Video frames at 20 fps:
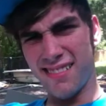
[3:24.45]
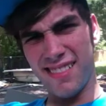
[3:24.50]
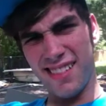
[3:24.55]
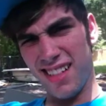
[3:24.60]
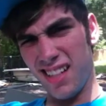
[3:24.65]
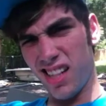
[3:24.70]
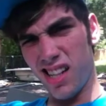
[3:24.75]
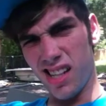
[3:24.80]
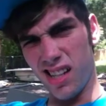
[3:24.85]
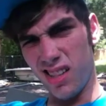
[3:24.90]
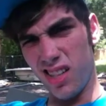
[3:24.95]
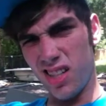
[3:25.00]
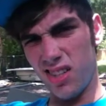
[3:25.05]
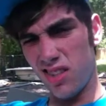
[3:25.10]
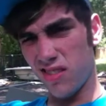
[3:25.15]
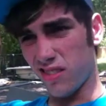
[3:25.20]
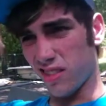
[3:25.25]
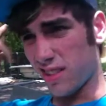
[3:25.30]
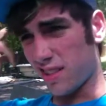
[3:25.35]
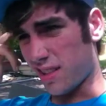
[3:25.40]
you know,
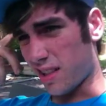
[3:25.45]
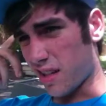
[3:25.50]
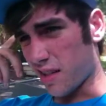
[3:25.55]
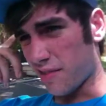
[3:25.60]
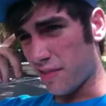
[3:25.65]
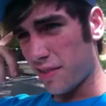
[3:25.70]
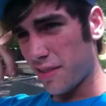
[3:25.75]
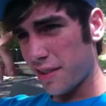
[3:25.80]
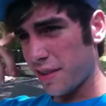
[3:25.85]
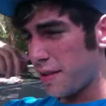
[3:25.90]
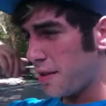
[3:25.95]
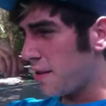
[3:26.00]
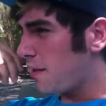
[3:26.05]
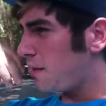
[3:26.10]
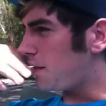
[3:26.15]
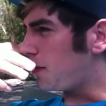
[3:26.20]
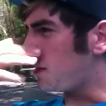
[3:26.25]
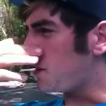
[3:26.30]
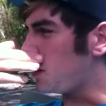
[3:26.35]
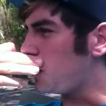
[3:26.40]
usual stuff
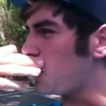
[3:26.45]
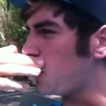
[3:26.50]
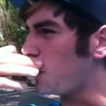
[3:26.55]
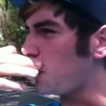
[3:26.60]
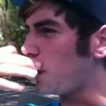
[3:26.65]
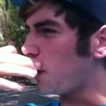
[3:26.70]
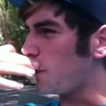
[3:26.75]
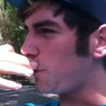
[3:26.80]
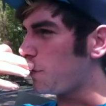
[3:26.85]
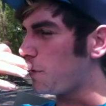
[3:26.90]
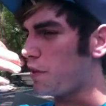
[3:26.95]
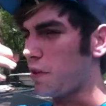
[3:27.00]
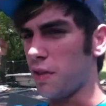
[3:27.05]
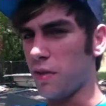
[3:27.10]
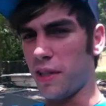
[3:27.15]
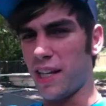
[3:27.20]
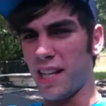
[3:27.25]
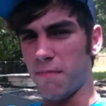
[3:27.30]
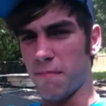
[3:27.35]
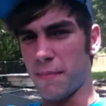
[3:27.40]
that you know you have to
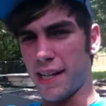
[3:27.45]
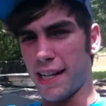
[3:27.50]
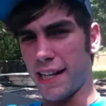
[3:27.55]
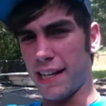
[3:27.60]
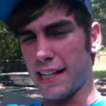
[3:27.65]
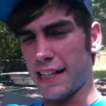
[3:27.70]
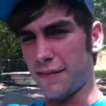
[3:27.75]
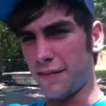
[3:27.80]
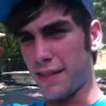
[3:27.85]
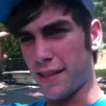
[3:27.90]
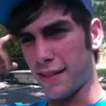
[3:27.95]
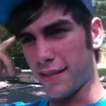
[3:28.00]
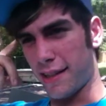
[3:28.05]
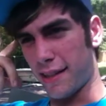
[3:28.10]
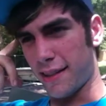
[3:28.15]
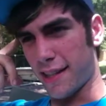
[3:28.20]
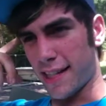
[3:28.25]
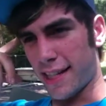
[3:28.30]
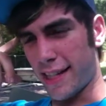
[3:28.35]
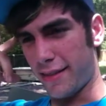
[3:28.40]
do. Get a mic and everything
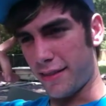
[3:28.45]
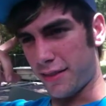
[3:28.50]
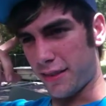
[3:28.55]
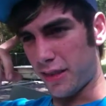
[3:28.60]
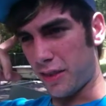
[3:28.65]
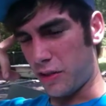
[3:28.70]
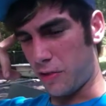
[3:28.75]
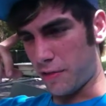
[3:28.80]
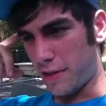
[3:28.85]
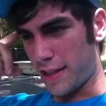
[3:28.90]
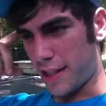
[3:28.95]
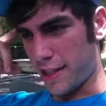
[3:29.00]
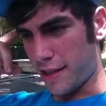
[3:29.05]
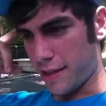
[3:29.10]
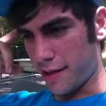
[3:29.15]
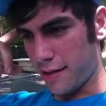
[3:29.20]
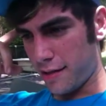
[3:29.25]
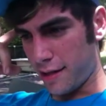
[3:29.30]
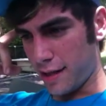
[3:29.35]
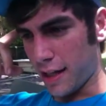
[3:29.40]
like that, and start doing
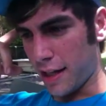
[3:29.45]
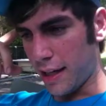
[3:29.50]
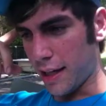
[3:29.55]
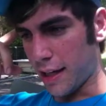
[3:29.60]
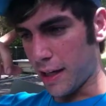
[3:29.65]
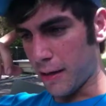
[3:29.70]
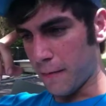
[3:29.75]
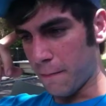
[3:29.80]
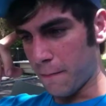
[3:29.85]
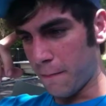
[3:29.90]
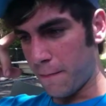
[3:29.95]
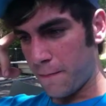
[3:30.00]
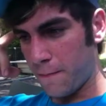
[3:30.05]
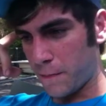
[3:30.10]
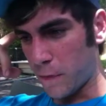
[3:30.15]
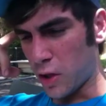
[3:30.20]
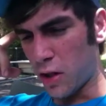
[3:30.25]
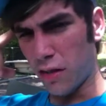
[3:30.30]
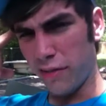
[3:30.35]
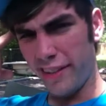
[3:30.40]
that. And um,
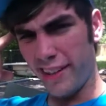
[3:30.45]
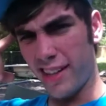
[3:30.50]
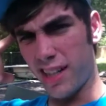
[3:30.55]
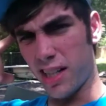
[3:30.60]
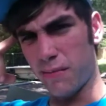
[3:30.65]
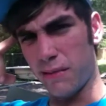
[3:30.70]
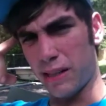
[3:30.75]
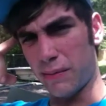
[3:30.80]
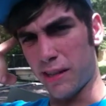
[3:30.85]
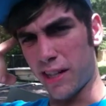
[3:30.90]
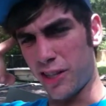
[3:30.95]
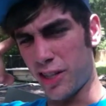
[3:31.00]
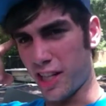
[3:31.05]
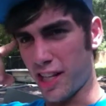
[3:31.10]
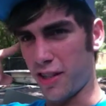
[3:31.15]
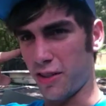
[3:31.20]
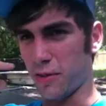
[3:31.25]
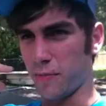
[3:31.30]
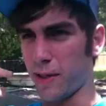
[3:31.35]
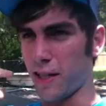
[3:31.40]
hopefully that'll make my
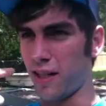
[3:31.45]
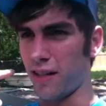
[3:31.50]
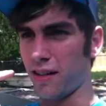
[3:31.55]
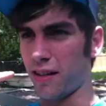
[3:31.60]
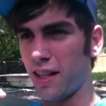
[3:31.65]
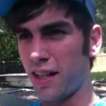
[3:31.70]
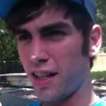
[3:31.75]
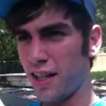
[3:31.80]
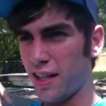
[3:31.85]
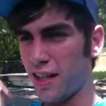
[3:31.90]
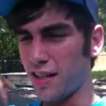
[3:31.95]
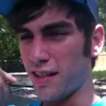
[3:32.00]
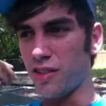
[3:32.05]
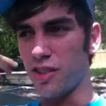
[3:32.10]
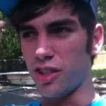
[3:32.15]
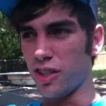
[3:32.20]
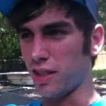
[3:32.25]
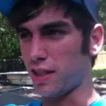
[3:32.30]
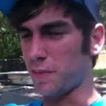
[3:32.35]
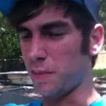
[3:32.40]
channel better,
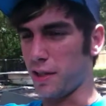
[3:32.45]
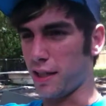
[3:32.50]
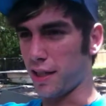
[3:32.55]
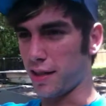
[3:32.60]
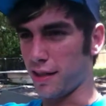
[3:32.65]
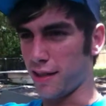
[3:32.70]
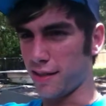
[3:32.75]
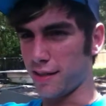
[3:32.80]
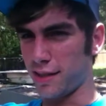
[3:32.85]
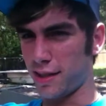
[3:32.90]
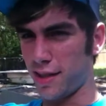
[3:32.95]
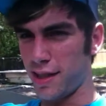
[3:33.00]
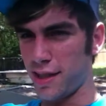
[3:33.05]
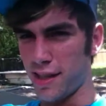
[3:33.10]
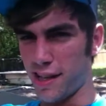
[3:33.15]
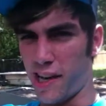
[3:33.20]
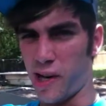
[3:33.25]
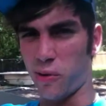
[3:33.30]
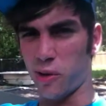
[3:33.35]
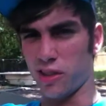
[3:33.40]
just because
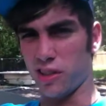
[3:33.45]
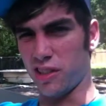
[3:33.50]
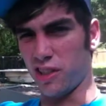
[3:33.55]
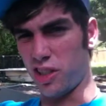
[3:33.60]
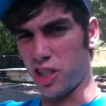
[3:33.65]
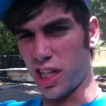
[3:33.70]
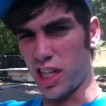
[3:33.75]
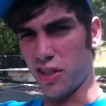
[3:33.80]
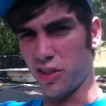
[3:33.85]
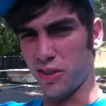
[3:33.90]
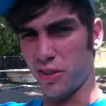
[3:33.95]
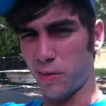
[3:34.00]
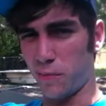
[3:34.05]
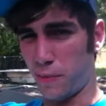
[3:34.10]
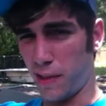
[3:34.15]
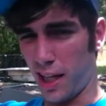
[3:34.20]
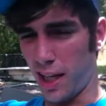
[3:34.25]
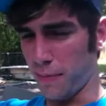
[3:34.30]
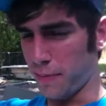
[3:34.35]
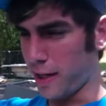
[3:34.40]
I want the channel to
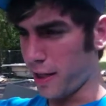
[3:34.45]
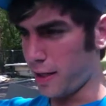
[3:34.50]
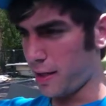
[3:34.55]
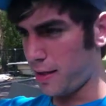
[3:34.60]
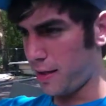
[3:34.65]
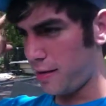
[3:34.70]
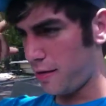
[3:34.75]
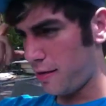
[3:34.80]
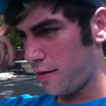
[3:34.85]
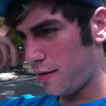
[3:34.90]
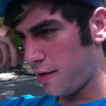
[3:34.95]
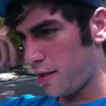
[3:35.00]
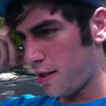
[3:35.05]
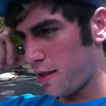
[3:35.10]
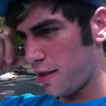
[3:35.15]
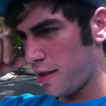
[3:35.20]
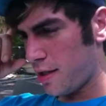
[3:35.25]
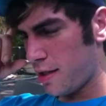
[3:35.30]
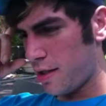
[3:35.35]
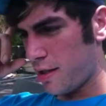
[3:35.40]
be better.
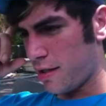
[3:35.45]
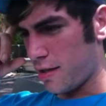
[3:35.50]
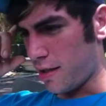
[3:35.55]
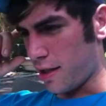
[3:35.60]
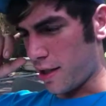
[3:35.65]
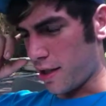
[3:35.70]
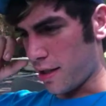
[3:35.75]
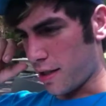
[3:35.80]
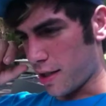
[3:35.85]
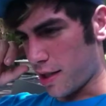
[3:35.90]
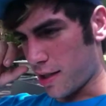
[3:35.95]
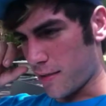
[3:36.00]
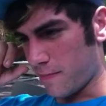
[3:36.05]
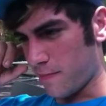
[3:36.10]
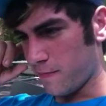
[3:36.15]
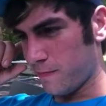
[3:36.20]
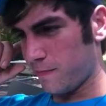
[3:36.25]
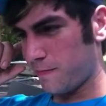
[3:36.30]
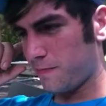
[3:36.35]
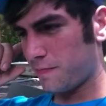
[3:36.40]
And
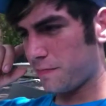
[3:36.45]
um,